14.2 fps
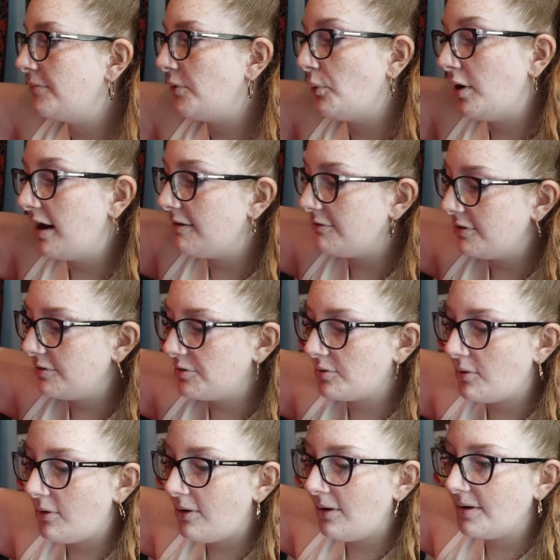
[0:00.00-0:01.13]
whatever it's
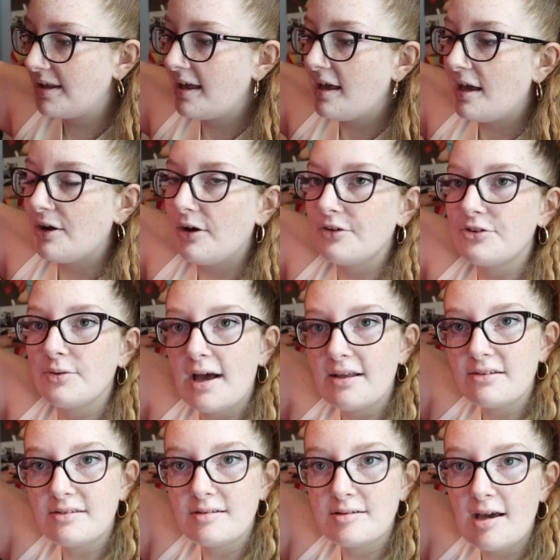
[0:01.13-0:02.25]
called. It also
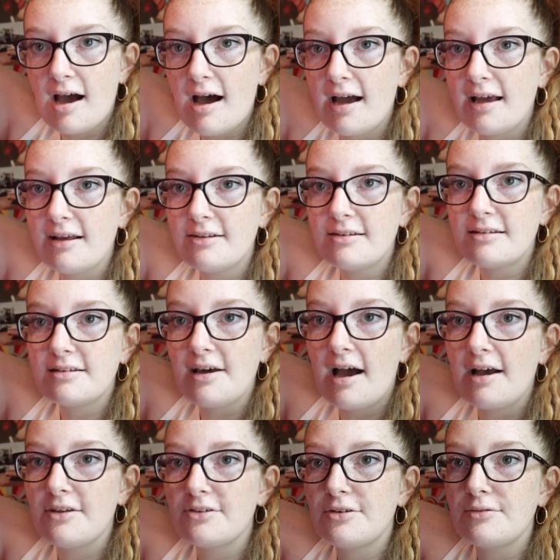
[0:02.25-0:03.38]
has the ties.
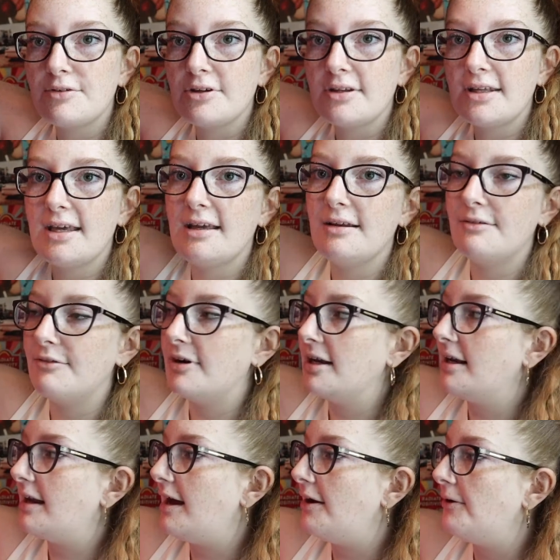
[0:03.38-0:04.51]
Ties are really in
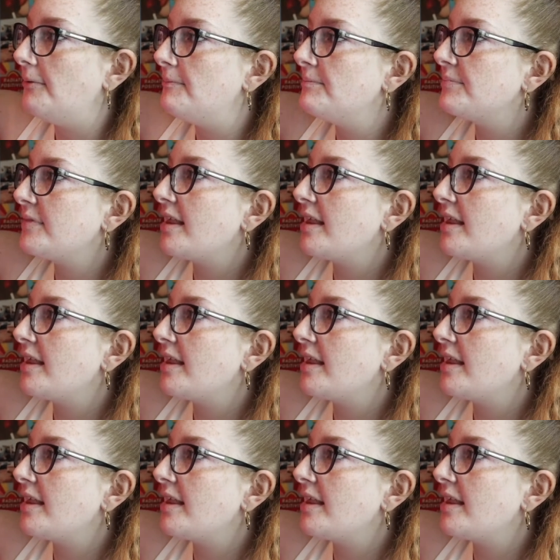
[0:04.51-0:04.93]
right now.